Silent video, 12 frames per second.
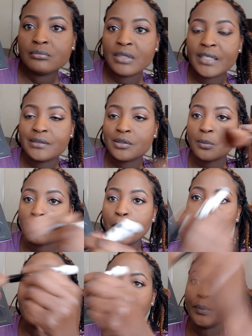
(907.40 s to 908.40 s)
I just go boop,
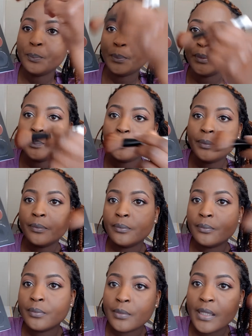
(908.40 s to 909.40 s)
boop, boop,
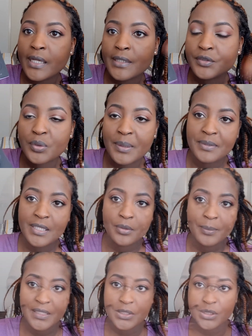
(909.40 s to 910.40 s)
and I swipe that on
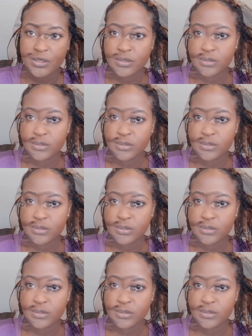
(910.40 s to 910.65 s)
my cheeks.